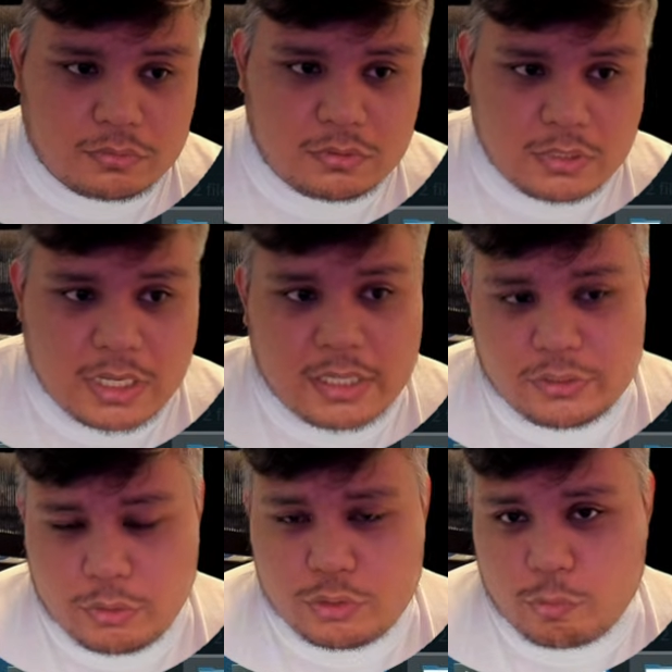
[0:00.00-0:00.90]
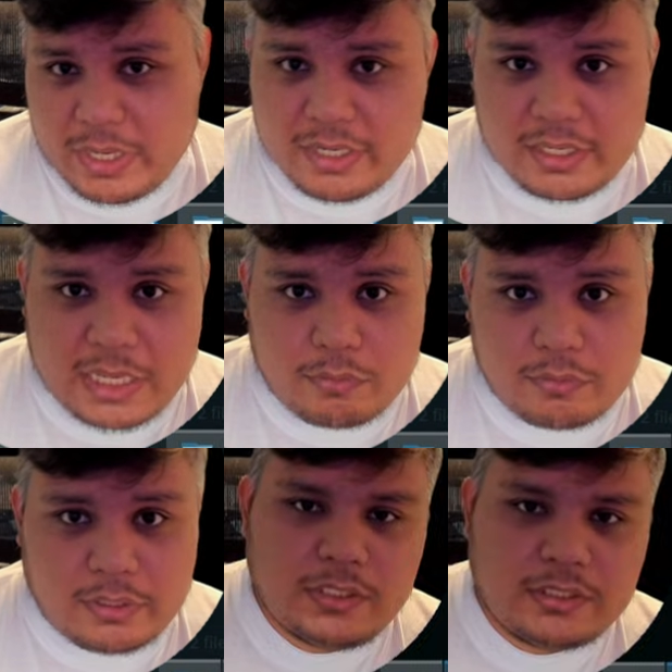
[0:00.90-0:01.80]
not use your main account.
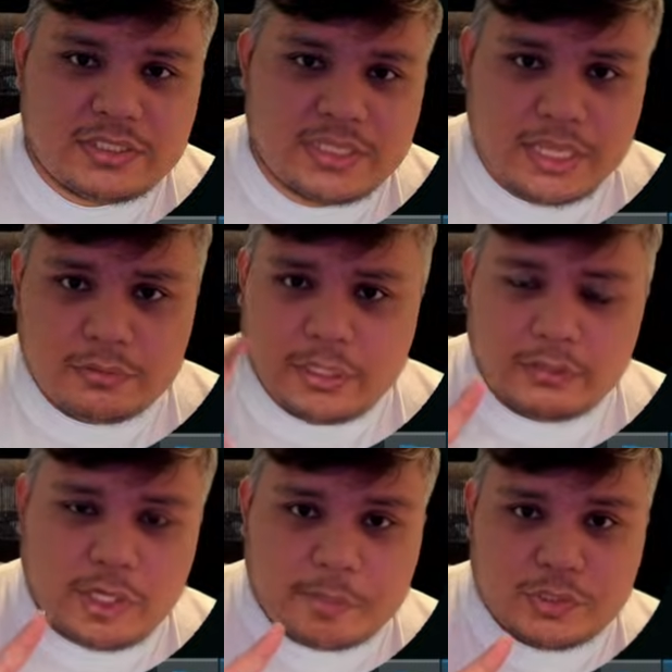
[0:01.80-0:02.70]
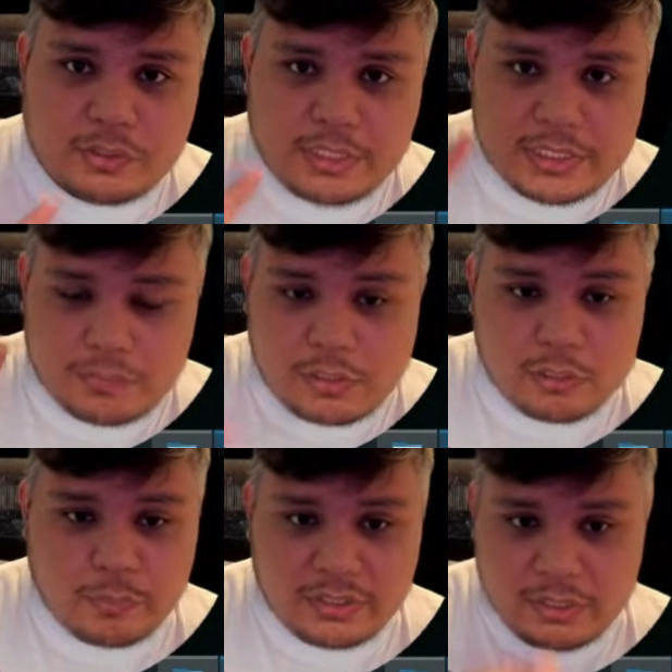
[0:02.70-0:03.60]
The second other option is
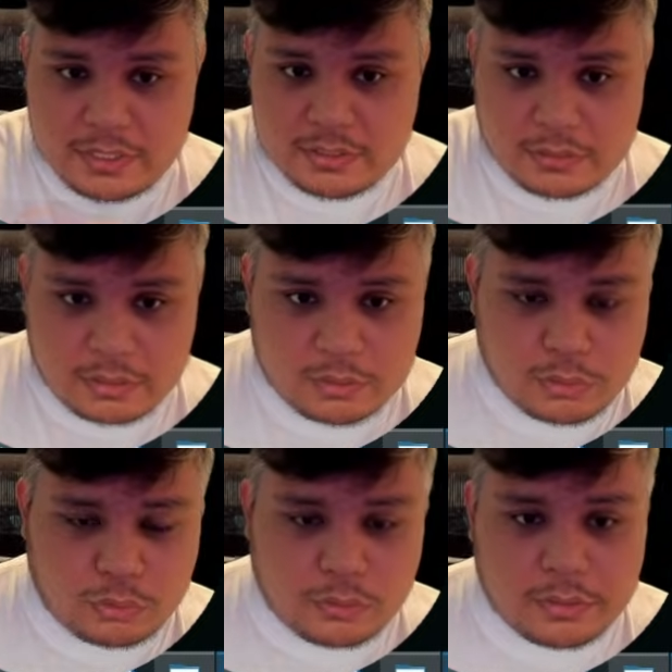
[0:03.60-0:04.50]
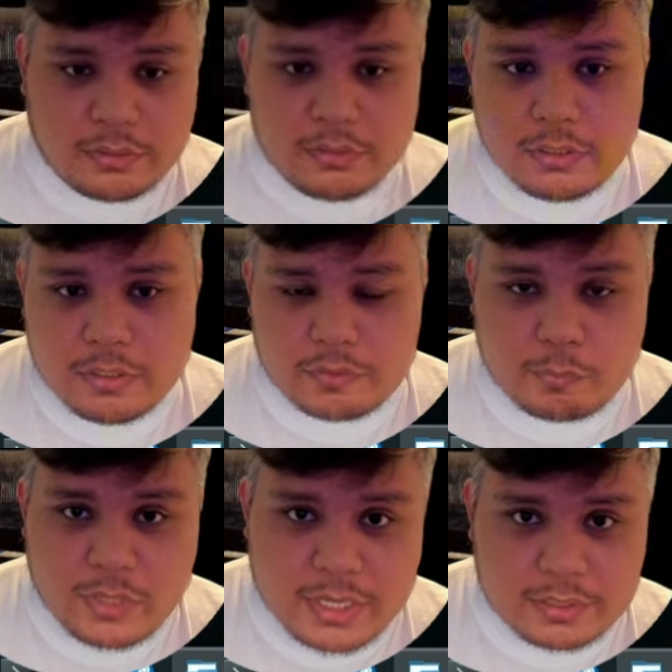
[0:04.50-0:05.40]
following this tutorial from
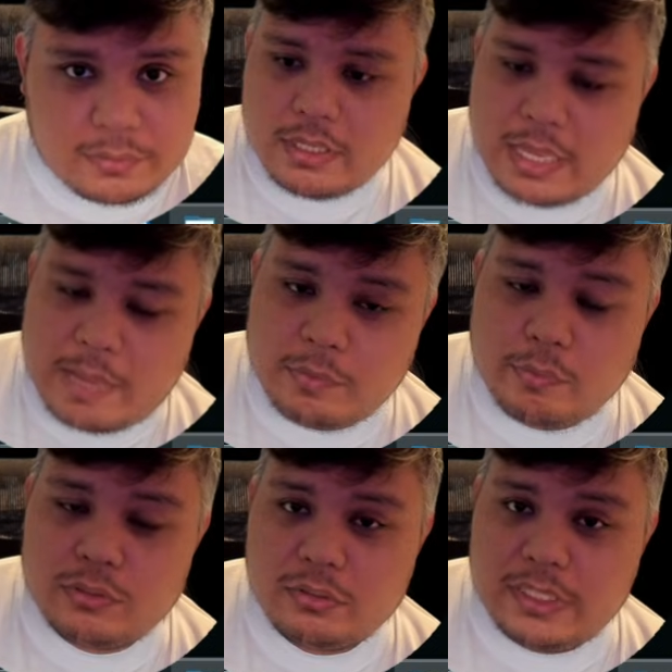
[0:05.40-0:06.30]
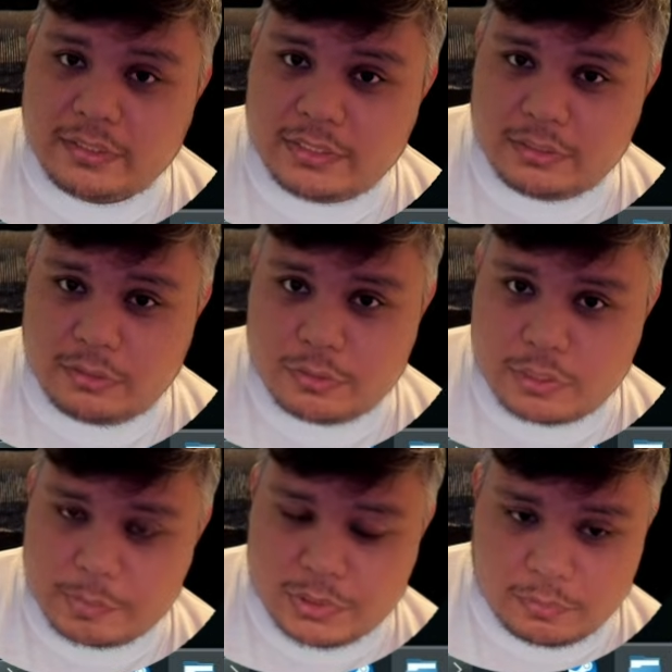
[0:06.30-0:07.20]
Reddit. I'm going to link this in the
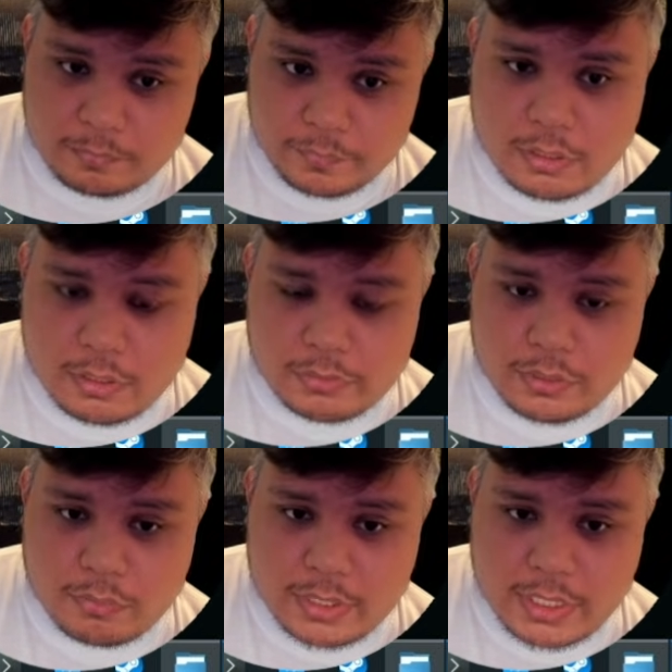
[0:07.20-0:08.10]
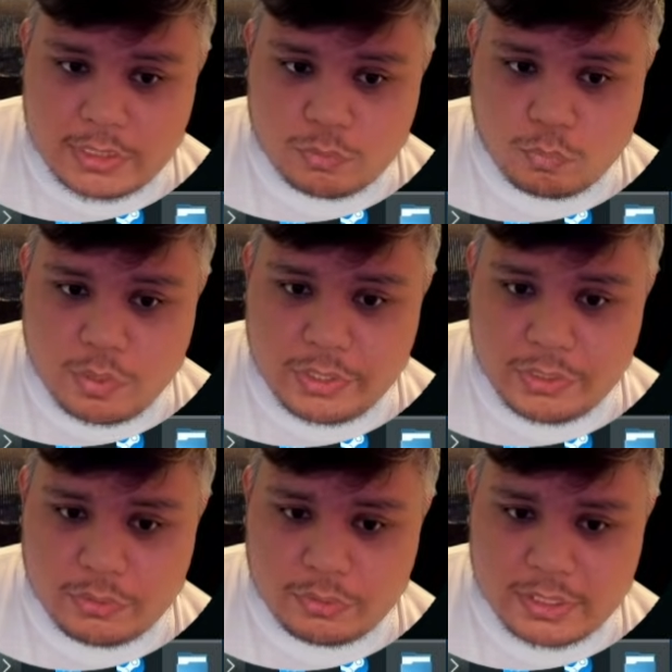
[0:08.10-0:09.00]
description. Although I should warn
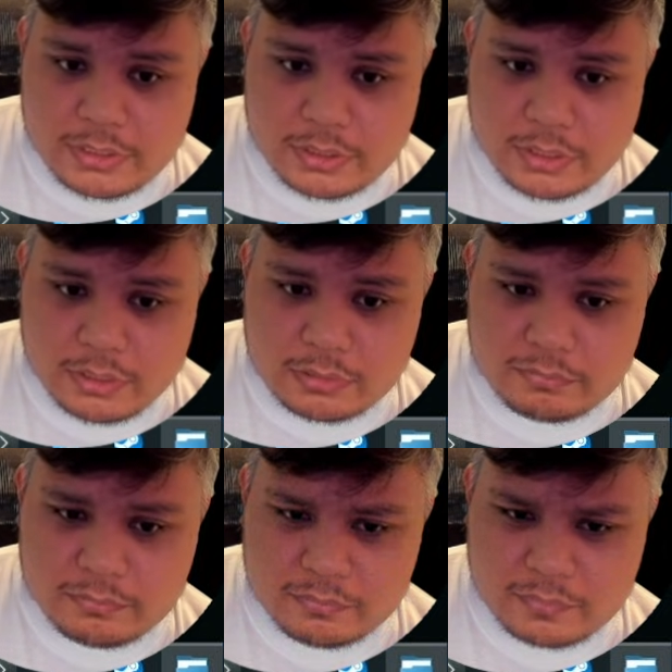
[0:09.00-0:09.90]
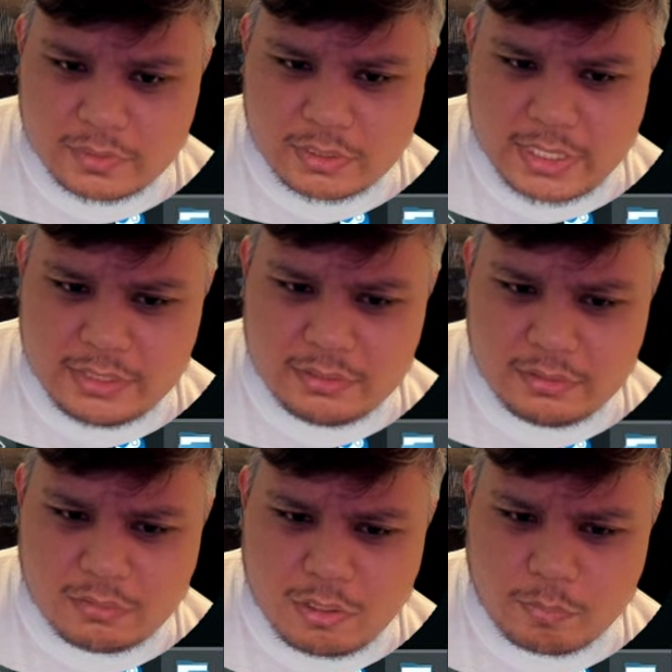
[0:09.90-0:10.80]
you, it's a kind of
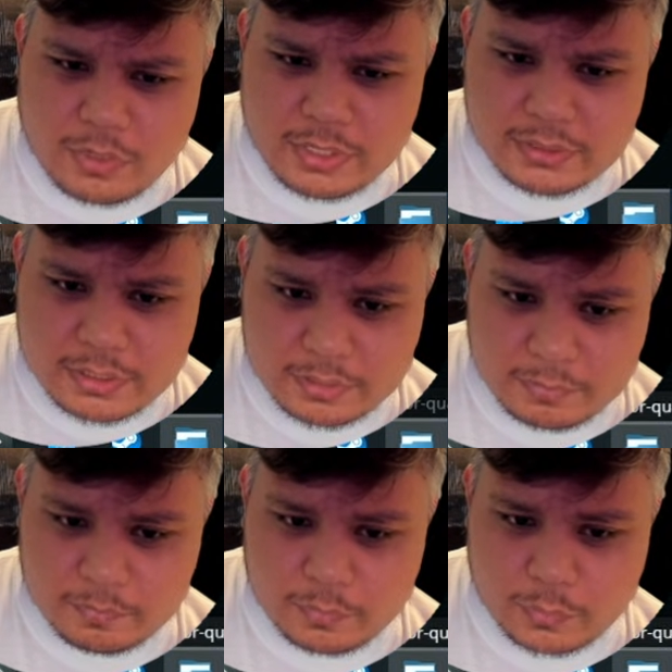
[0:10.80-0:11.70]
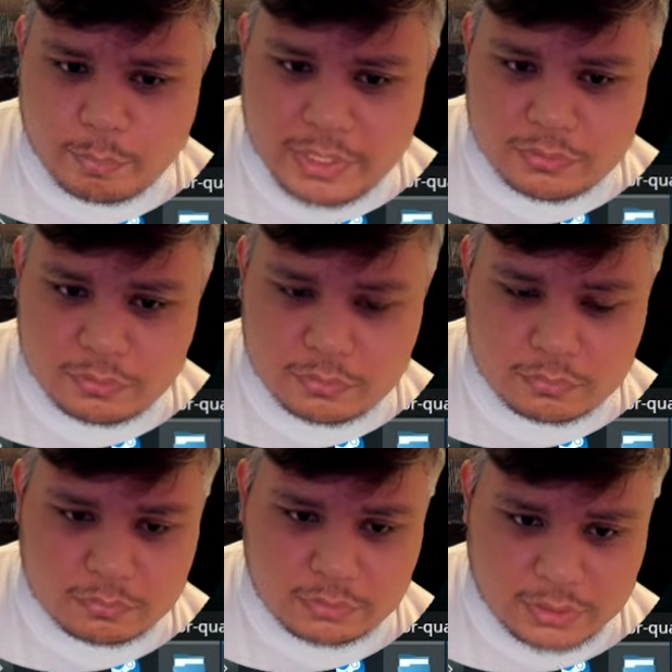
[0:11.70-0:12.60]
long process compared to
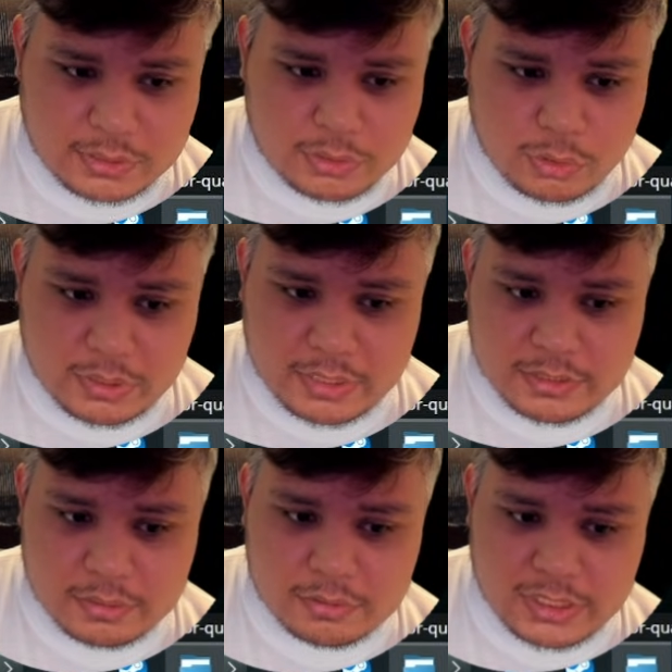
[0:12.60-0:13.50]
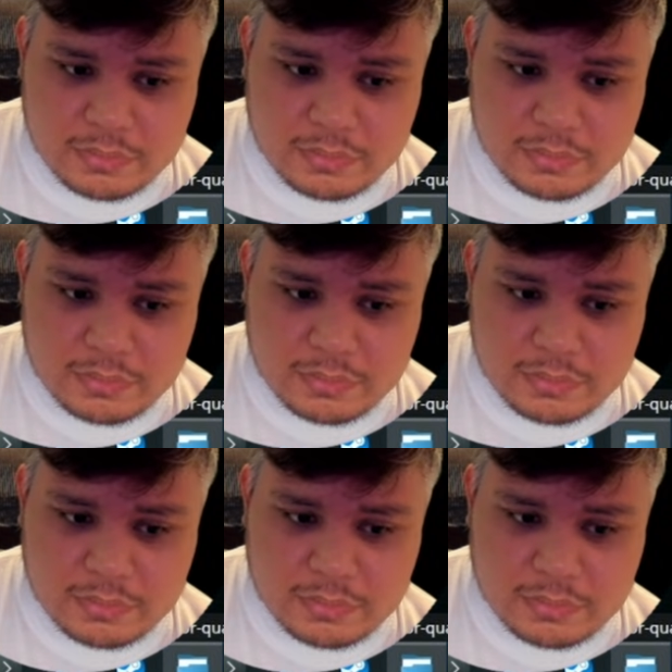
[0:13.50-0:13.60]
just using SL